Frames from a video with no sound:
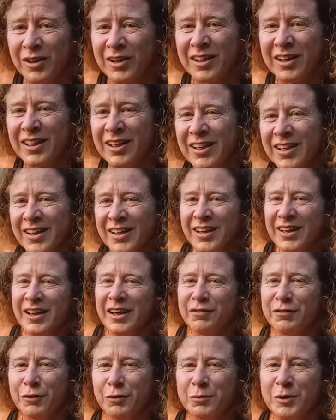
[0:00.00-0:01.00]
I
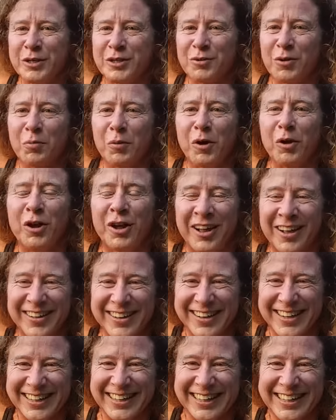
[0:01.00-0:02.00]
feel miserable.
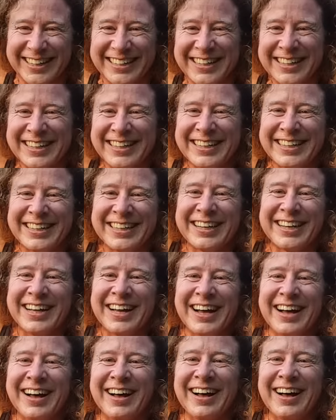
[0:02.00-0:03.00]

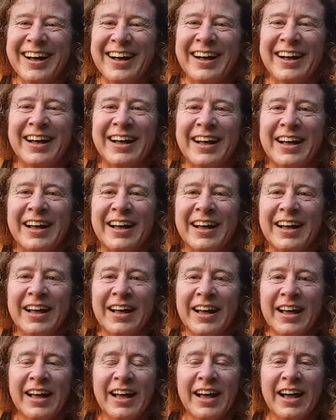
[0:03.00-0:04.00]
I
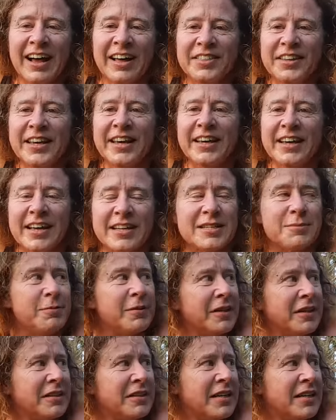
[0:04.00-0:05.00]
think it has
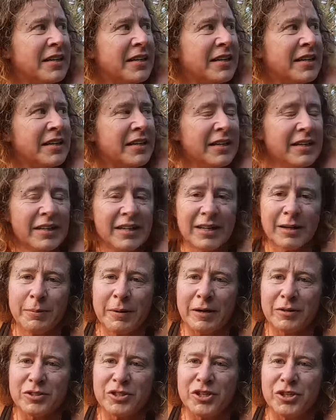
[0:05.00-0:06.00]
been
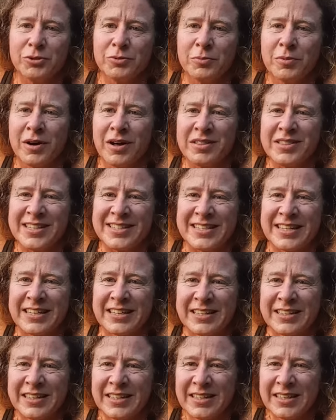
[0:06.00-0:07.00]
about 2 months
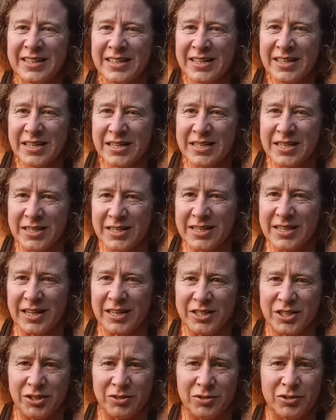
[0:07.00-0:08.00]
since I
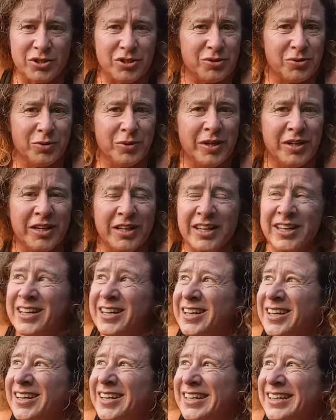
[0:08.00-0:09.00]
didn't do any
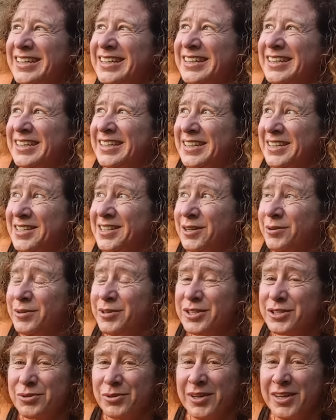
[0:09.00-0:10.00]

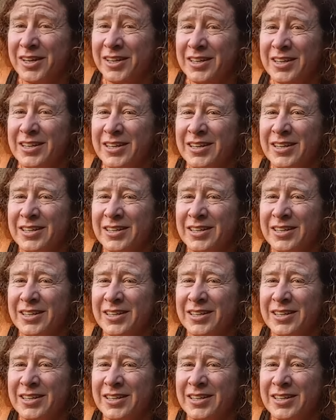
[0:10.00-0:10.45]
serious training.